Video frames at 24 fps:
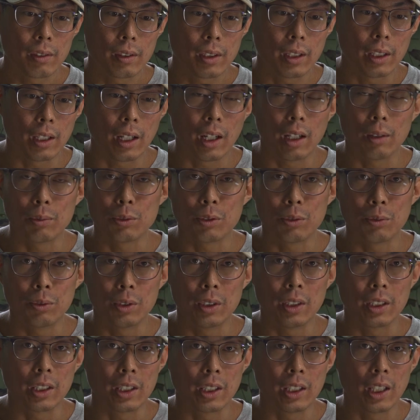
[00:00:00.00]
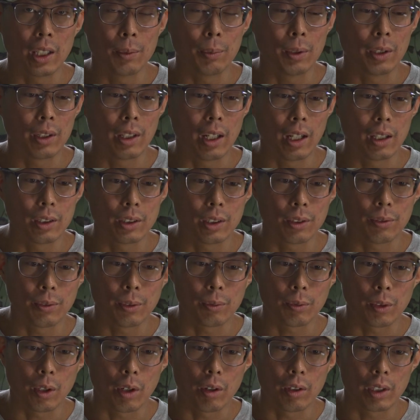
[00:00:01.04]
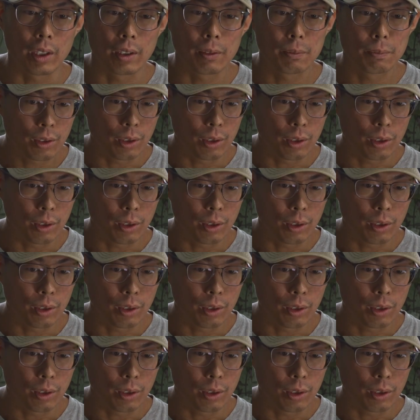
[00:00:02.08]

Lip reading: it helps really inhibit the algae from growing.